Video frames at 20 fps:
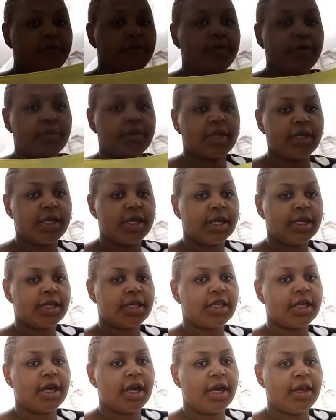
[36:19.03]
from the
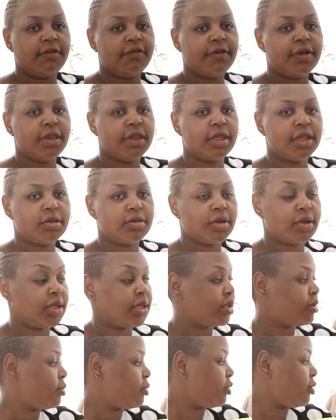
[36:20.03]
texture, I feel this one is
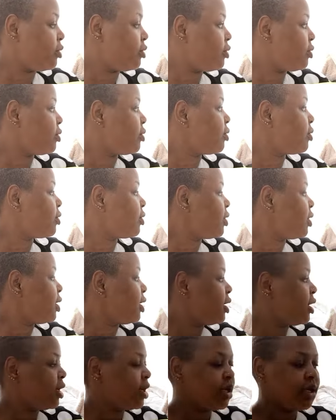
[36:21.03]
more,
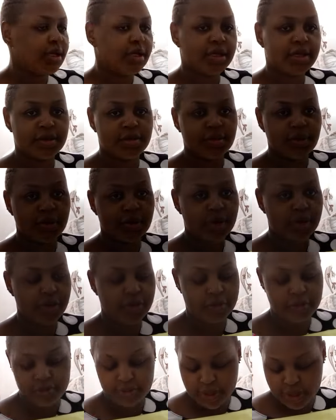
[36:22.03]
more
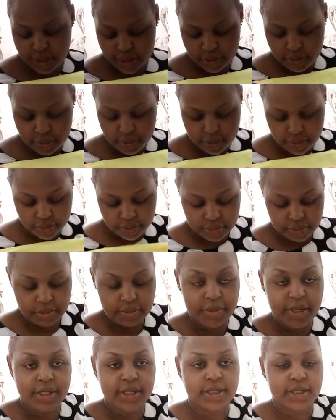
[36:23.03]
cute. But I don't know.
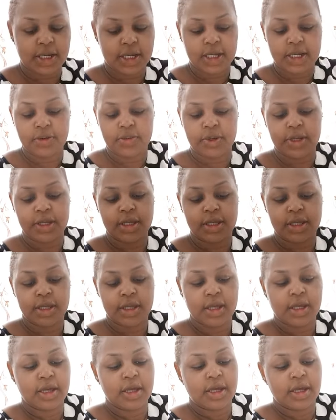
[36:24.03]
But anyway,
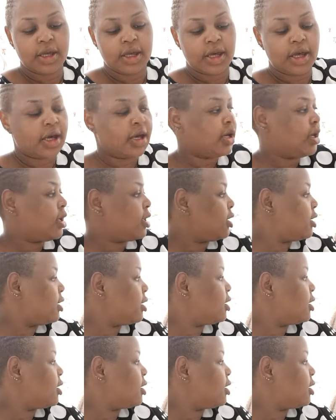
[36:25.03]
uh,